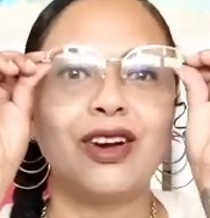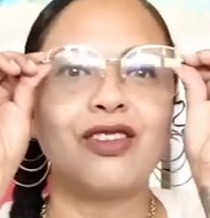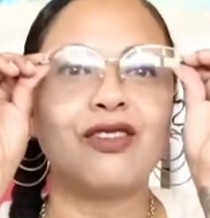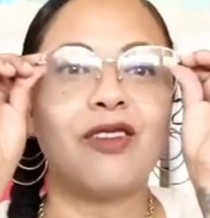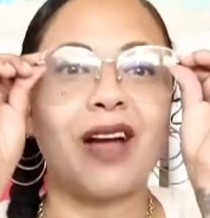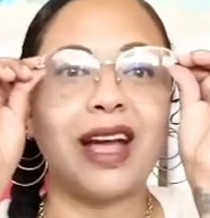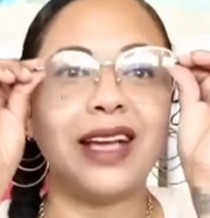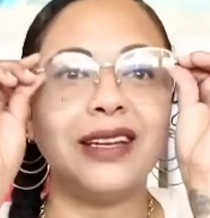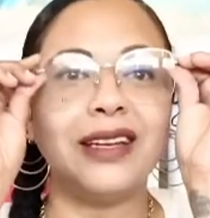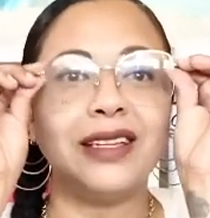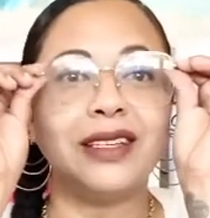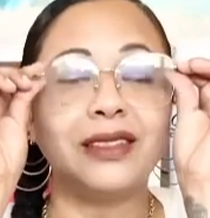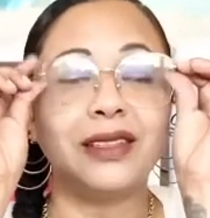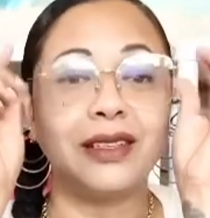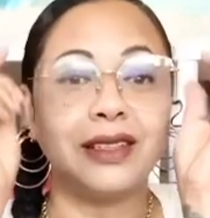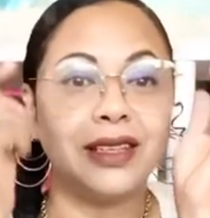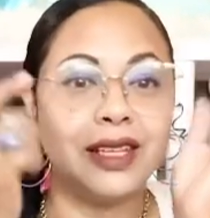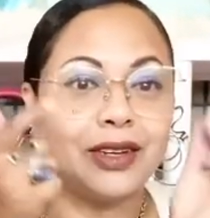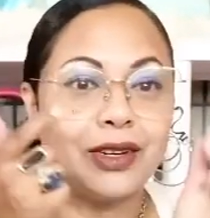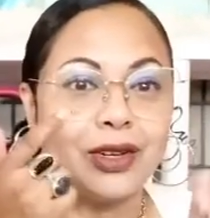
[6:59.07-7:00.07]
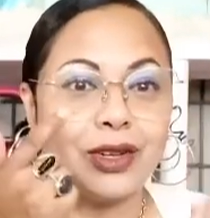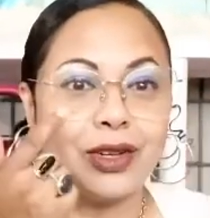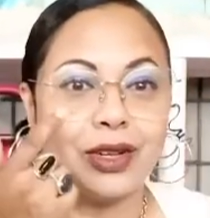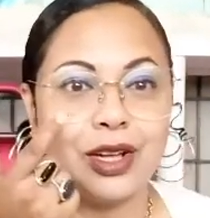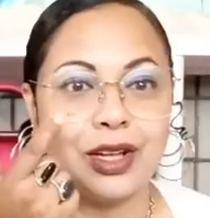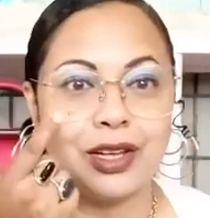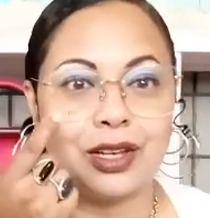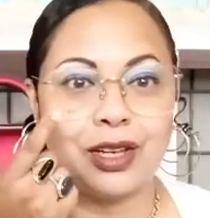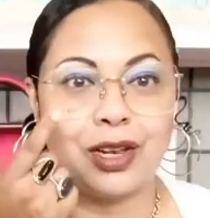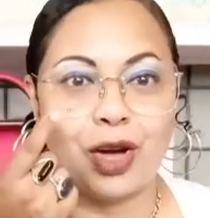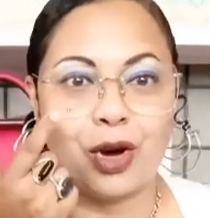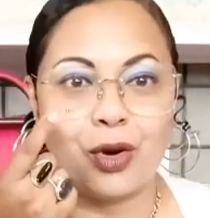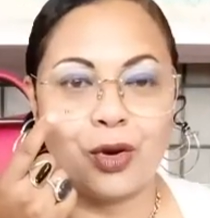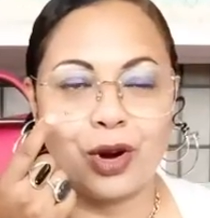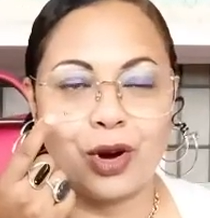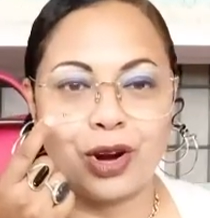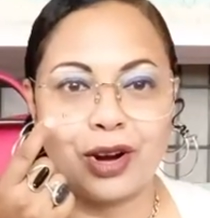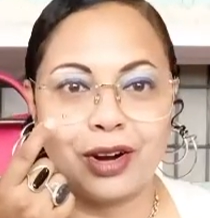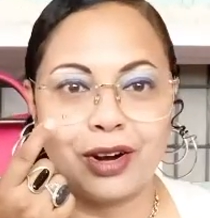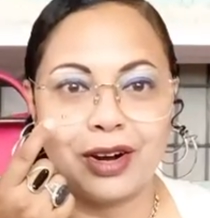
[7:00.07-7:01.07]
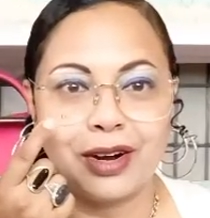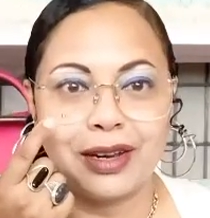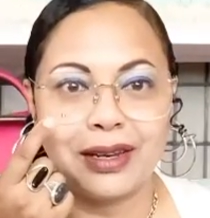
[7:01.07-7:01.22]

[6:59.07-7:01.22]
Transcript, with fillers: right in the little lower